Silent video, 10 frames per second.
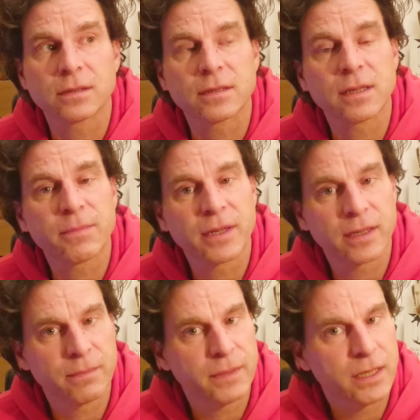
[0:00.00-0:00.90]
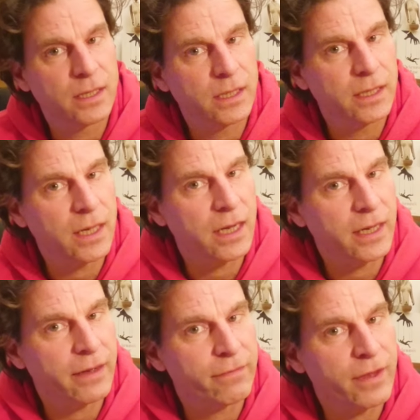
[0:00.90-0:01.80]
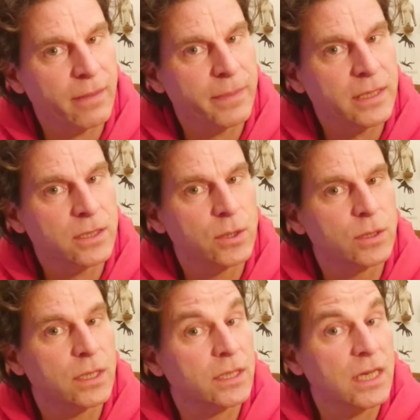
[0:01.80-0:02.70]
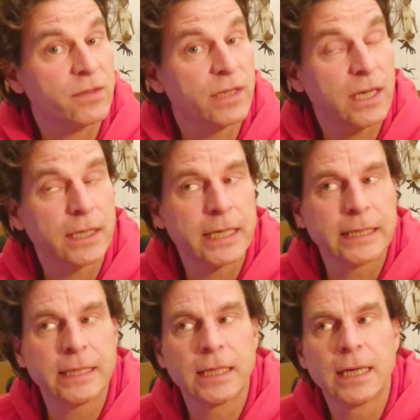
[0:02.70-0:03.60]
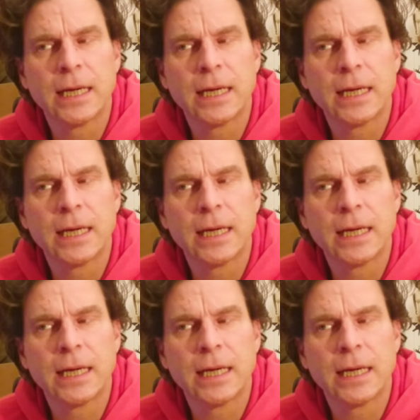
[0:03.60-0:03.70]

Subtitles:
something admittedly I have not been too successful at lately.